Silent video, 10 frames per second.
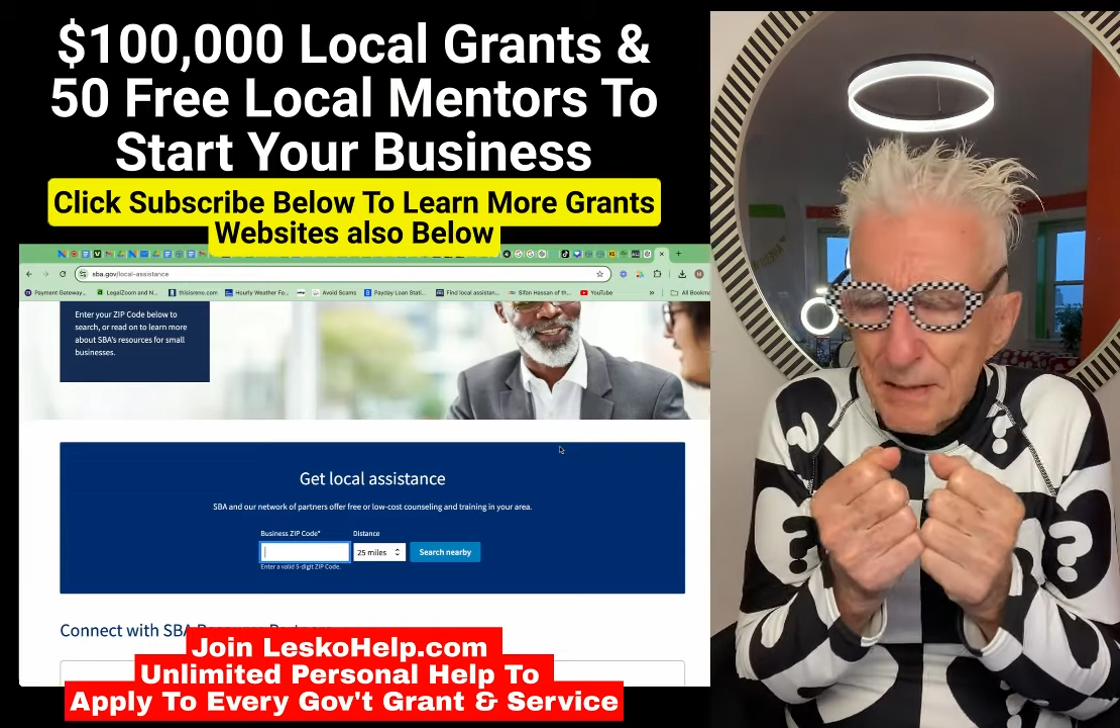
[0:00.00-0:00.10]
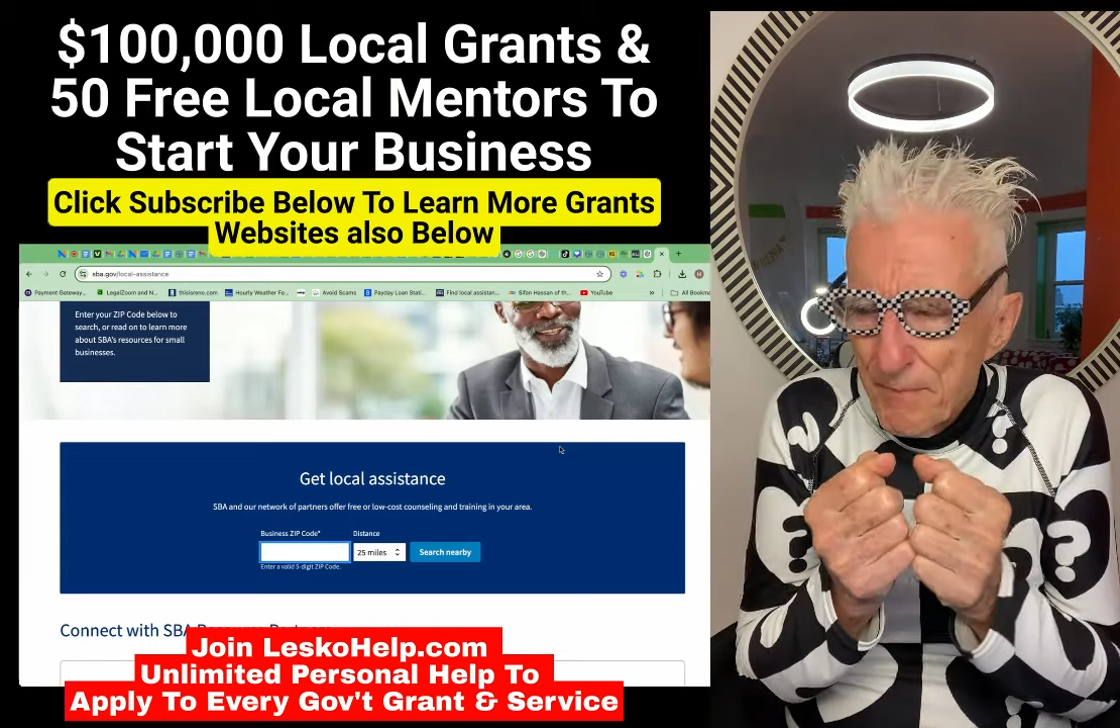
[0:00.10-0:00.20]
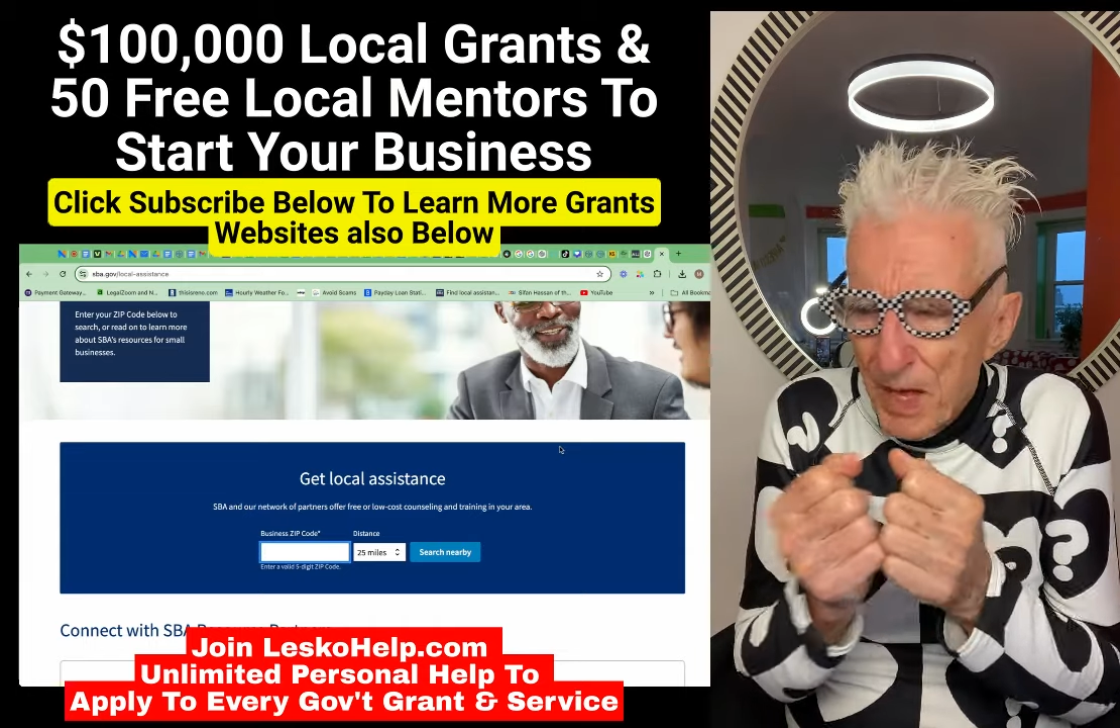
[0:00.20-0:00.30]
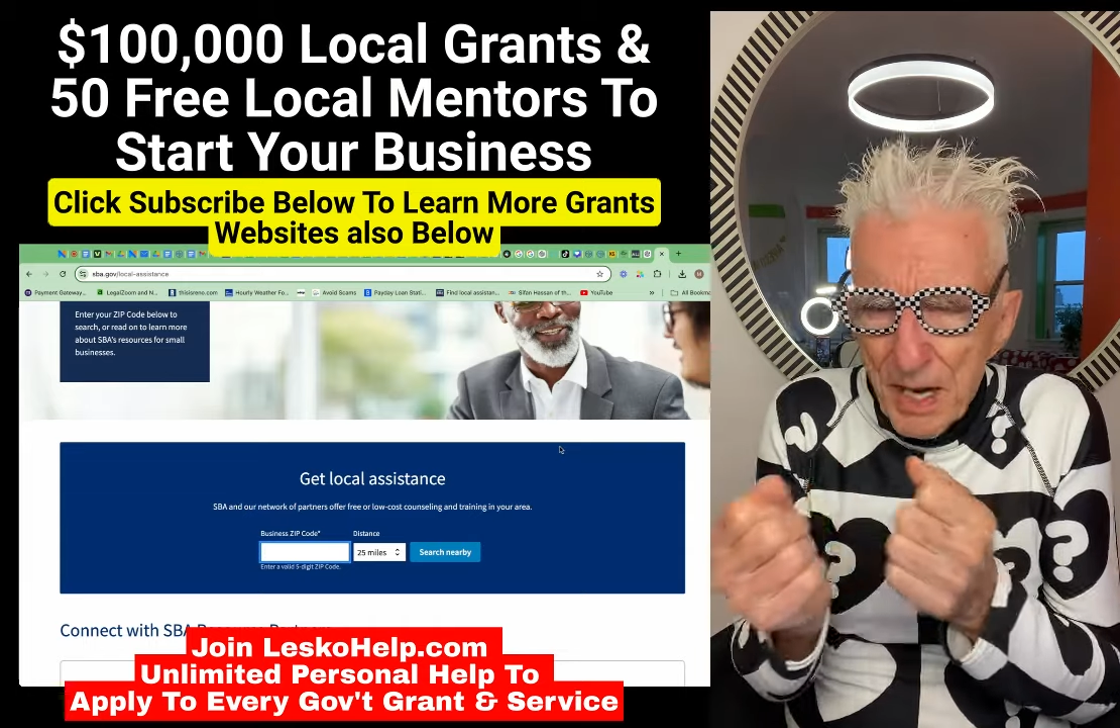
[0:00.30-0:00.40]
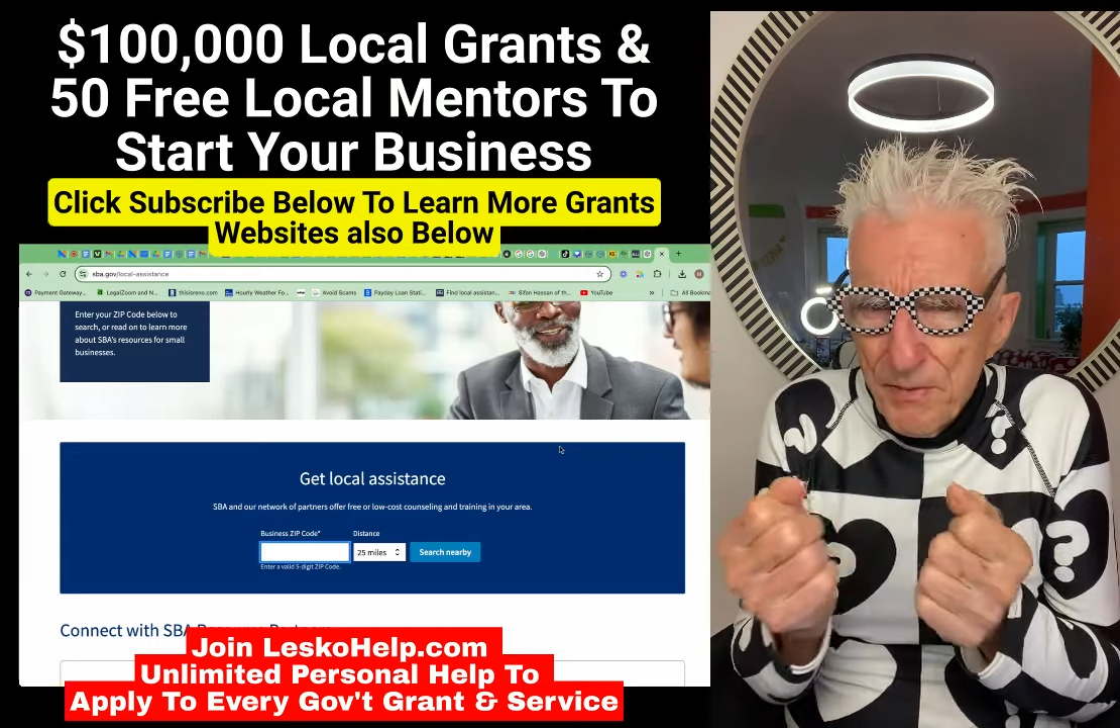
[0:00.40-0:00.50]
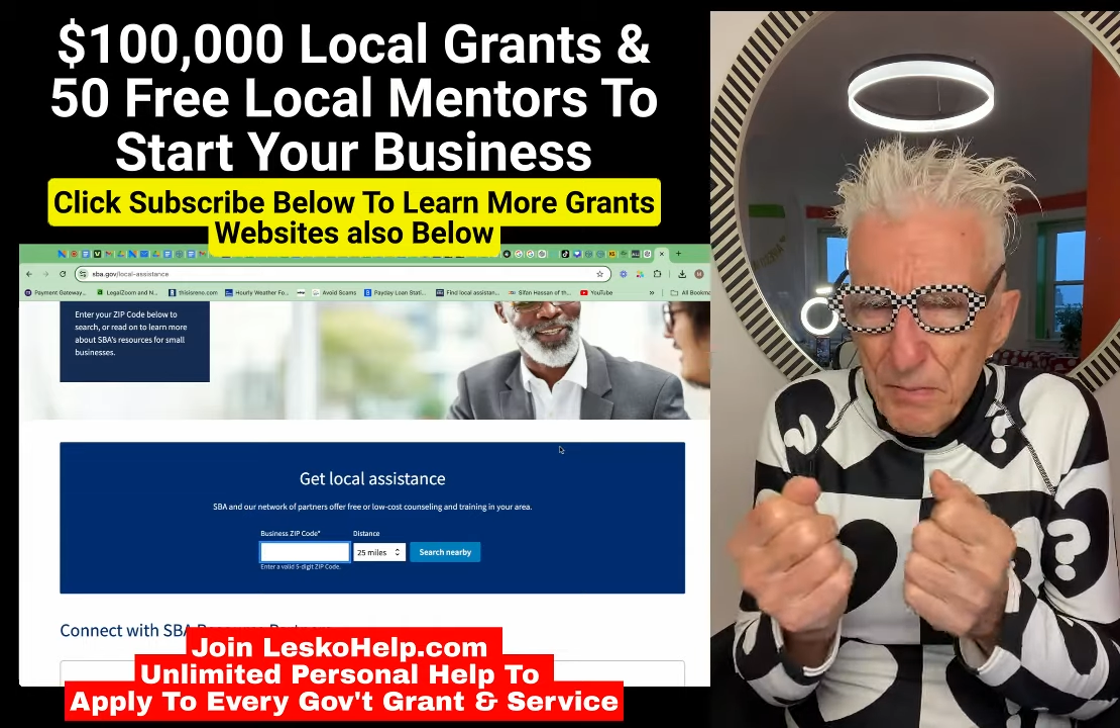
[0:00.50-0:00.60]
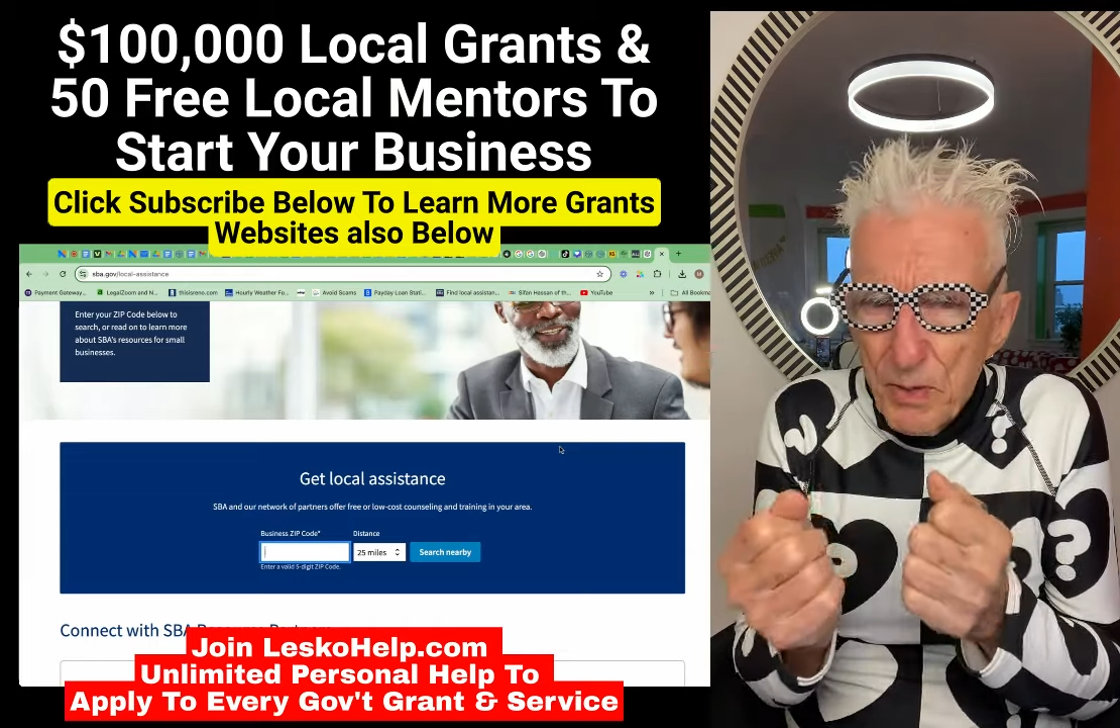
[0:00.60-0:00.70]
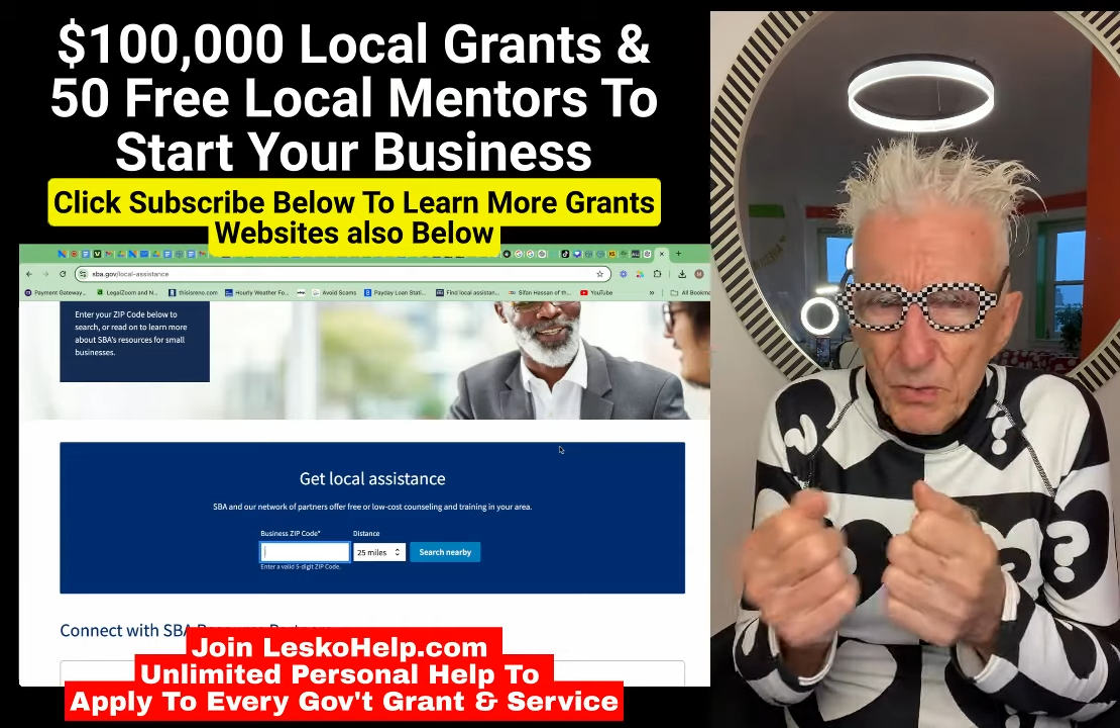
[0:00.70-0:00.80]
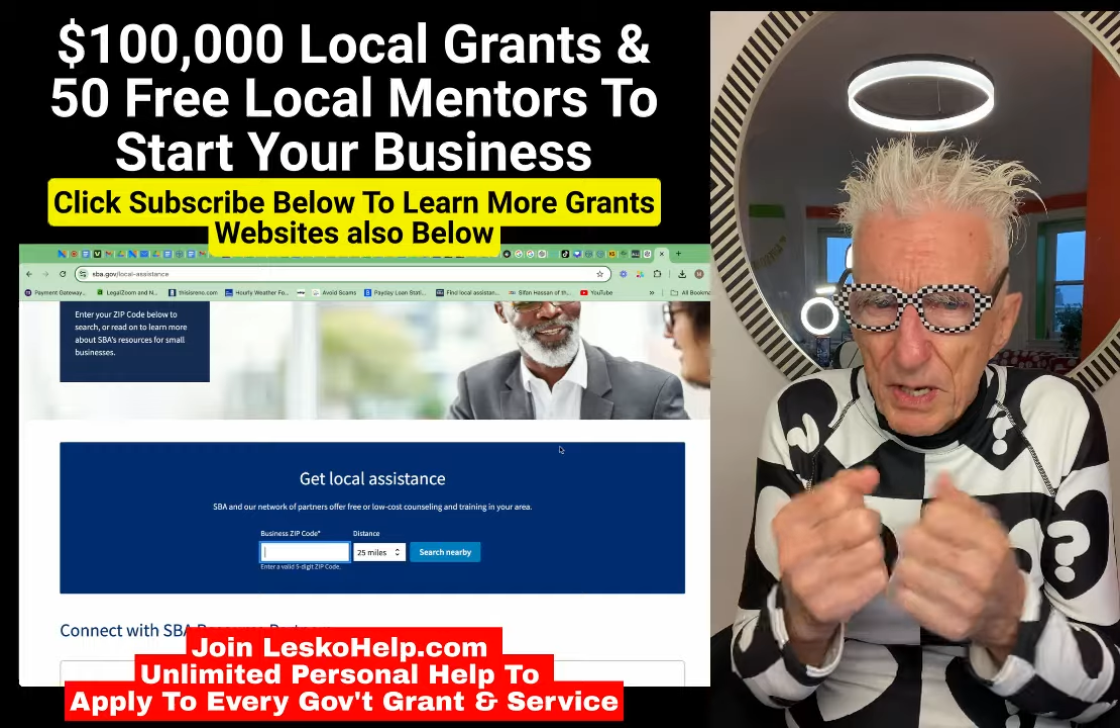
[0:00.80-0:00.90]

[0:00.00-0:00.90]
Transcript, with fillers: A lot of them don't